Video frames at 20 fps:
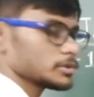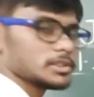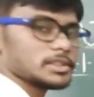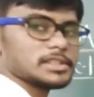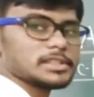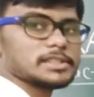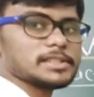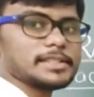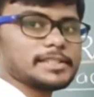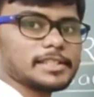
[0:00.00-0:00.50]

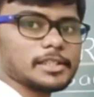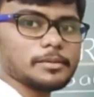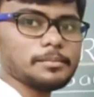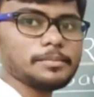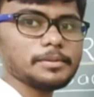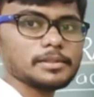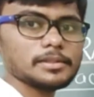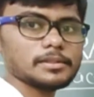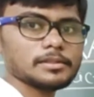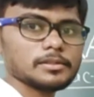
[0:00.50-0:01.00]
this is a
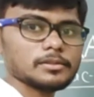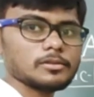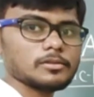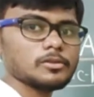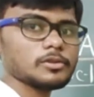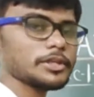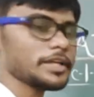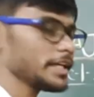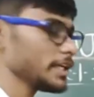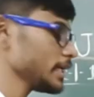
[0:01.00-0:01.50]
tub.
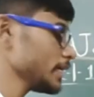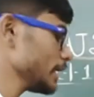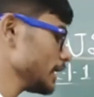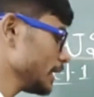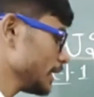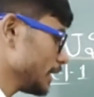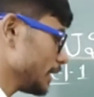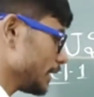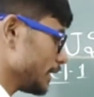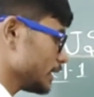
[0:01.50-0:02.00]

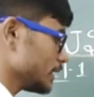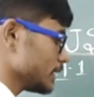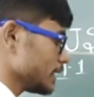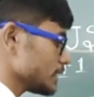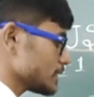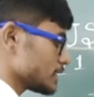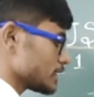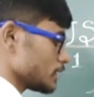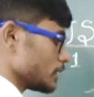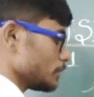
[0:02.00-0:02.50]
Okay, in
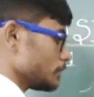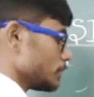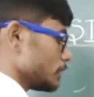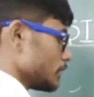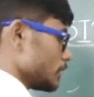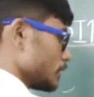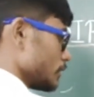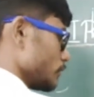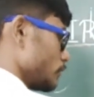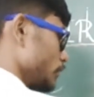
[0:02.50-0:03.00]
this
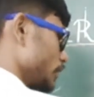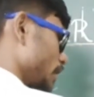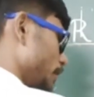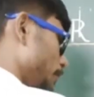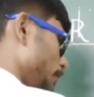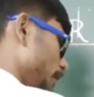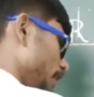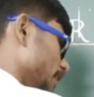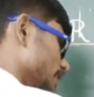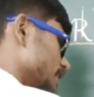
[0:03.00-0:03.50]
tub we
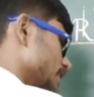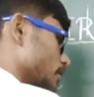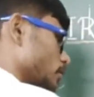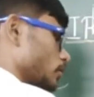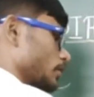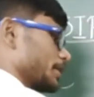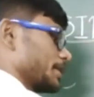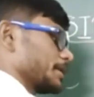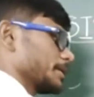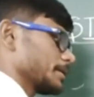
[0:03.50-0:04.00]
have placed a
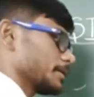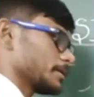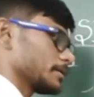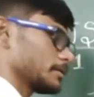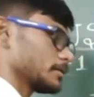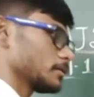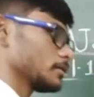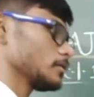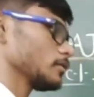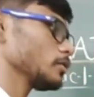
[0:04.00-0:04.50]

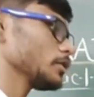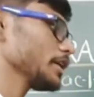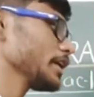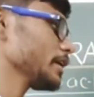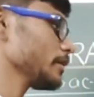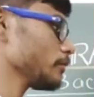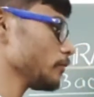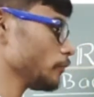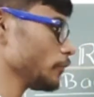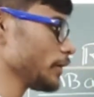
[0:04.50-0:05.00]
coin.
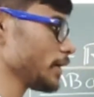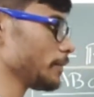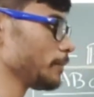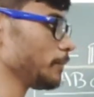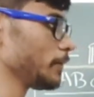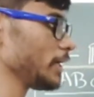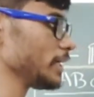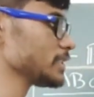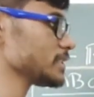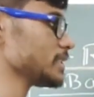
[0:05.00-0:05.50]
Okay, we have
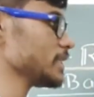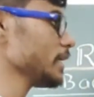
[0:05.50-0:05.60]
placed